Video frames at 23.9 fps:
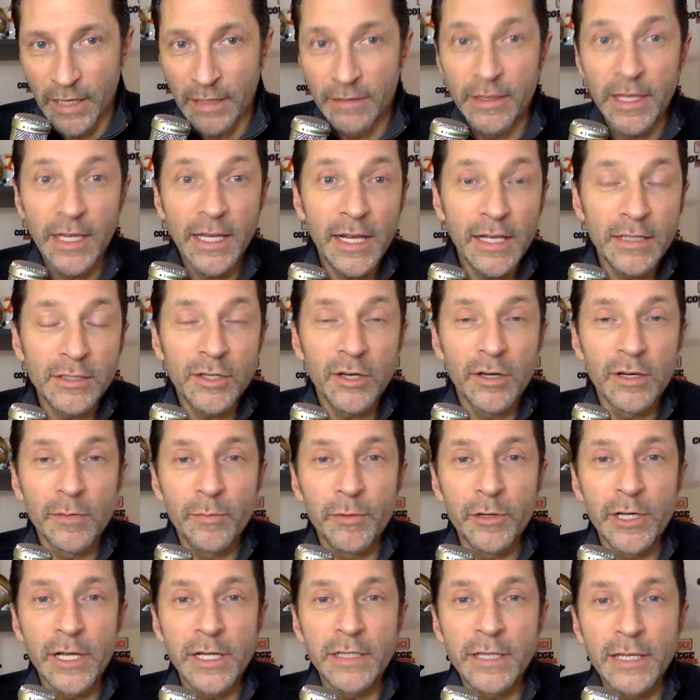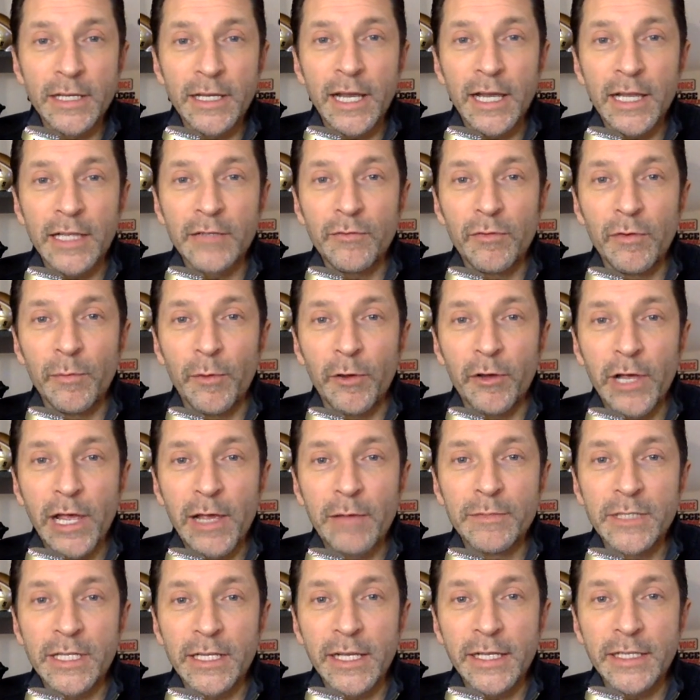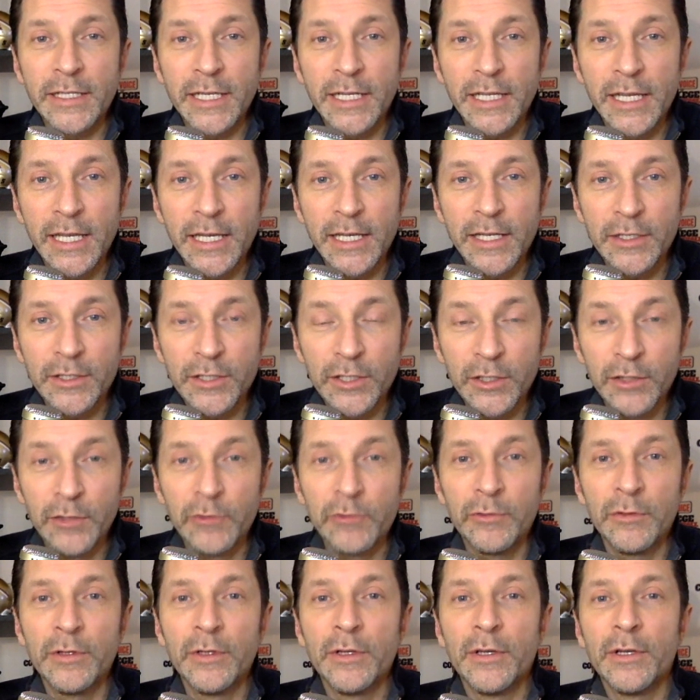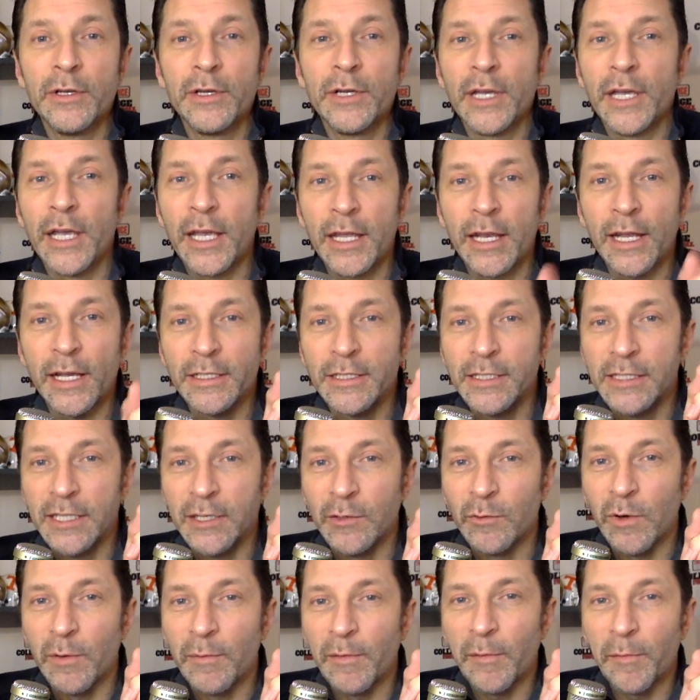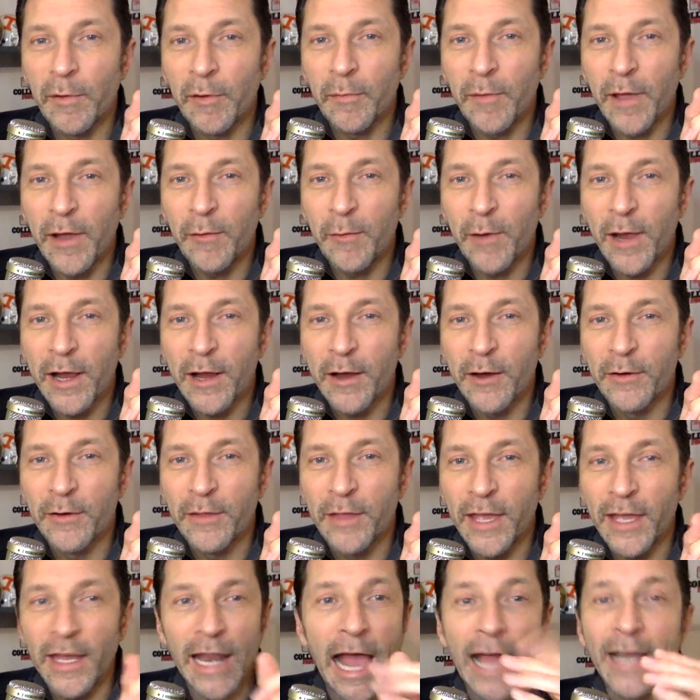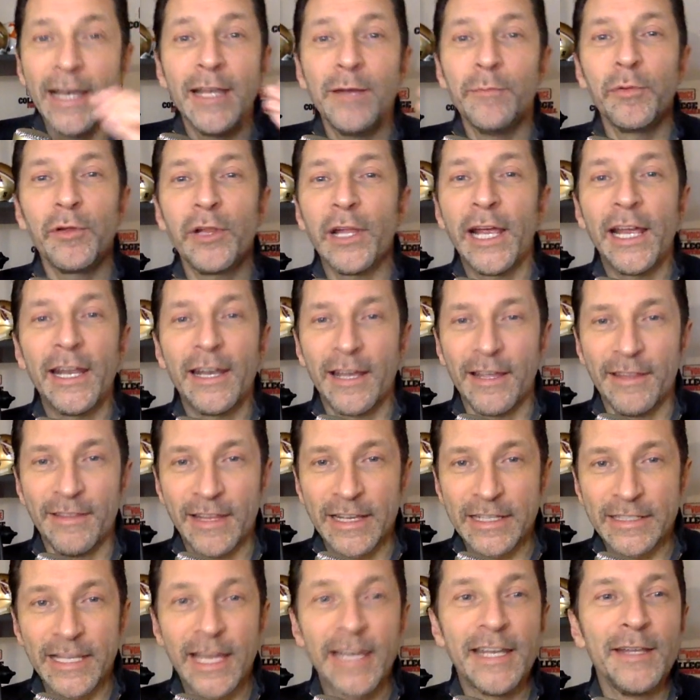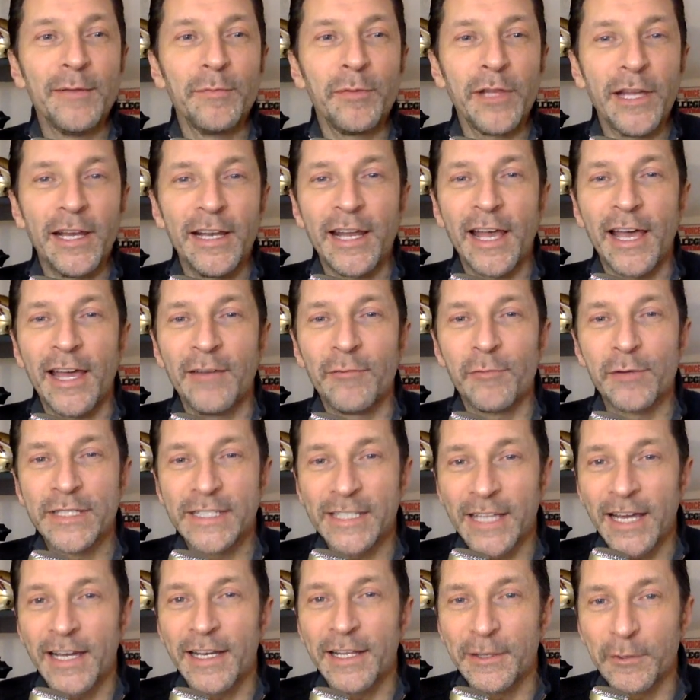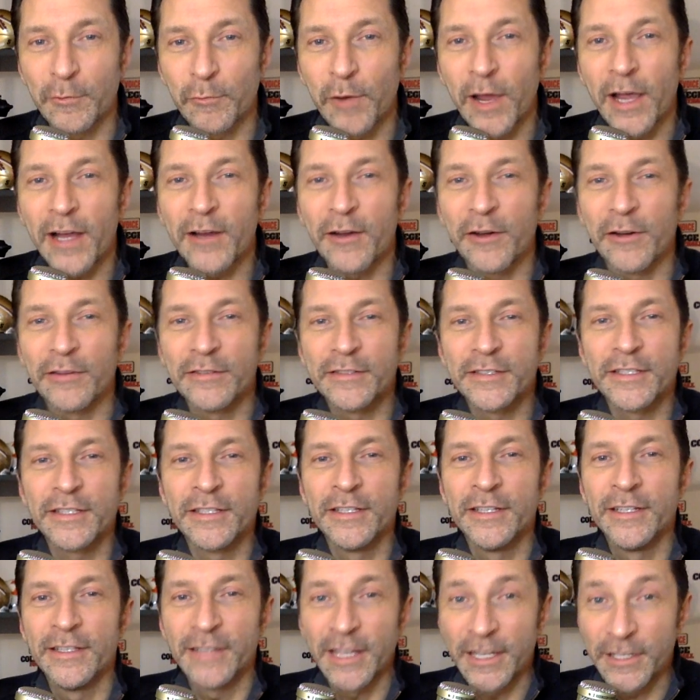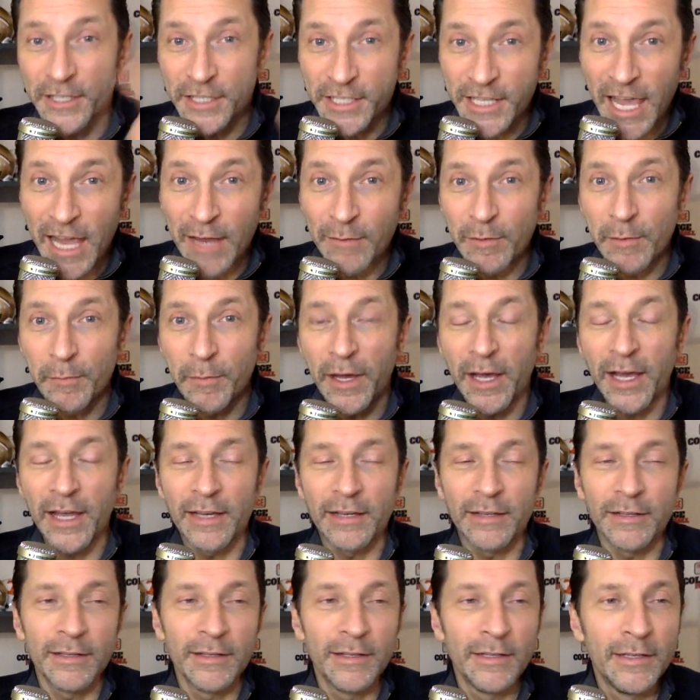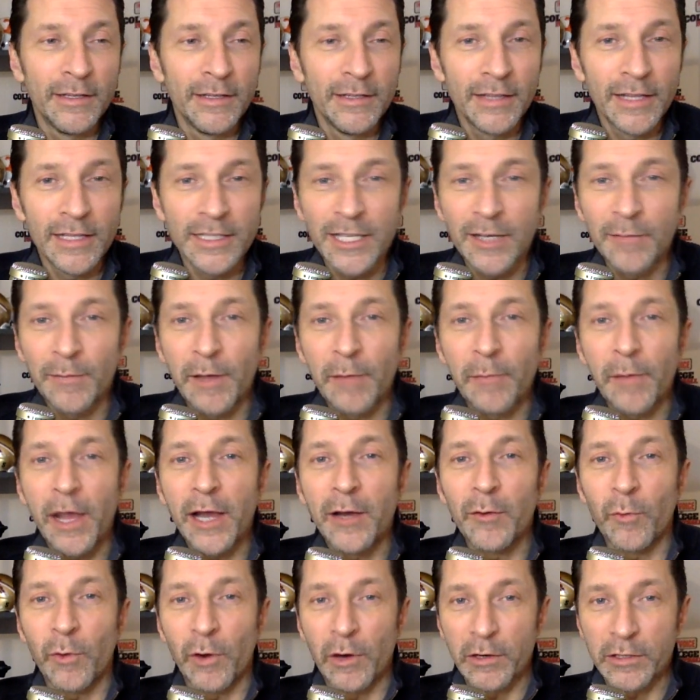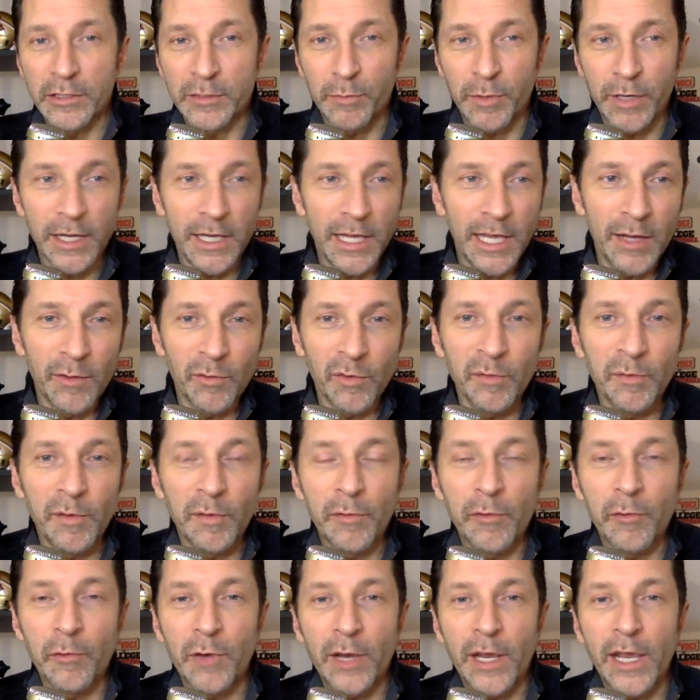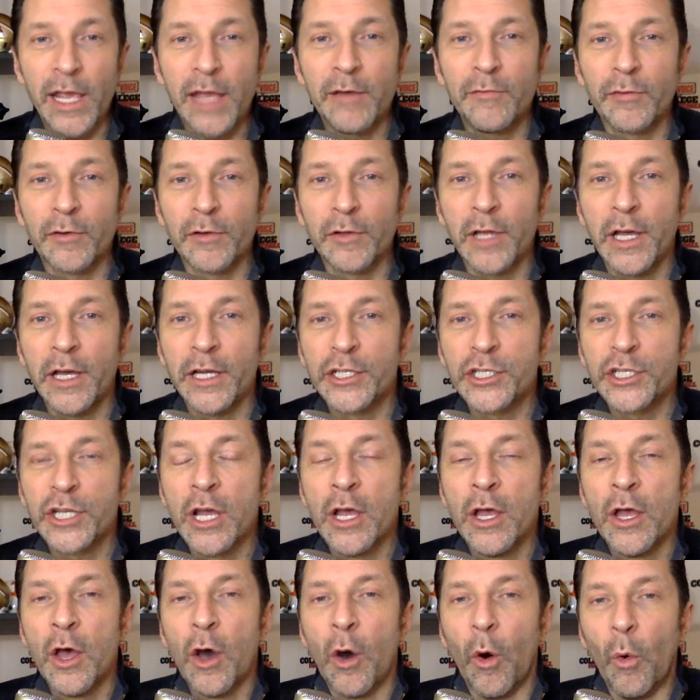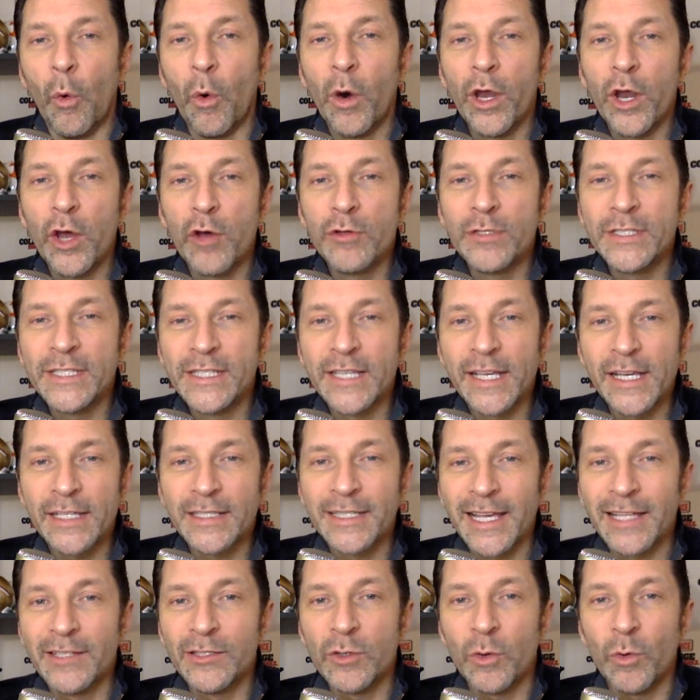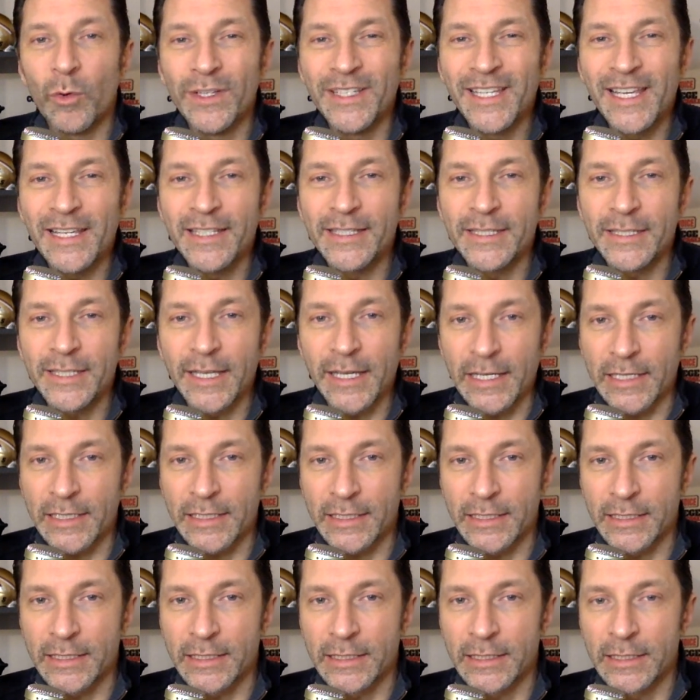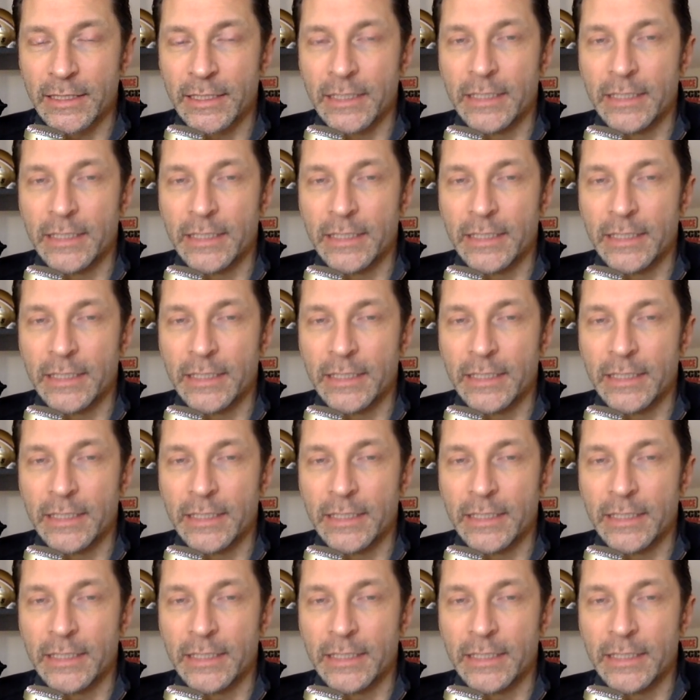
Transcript: Then I started predicting college football games in nineteen eighty-two, and I still remember my record then. I didn't plan on this. I didn't plan on reciting the records. They just came to mind. That's how my mind works, but I can't remember what I ate for lunch. one oh six and twenty-six.